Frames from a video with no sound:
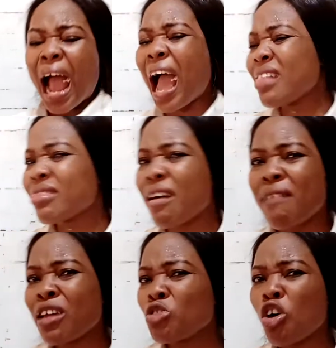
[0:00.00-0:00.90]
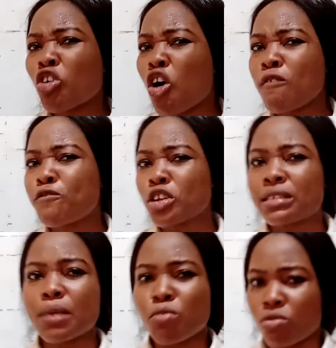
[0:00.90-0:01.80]
and they are not
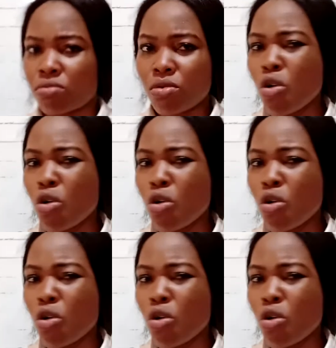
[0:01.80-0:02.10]
comfortable.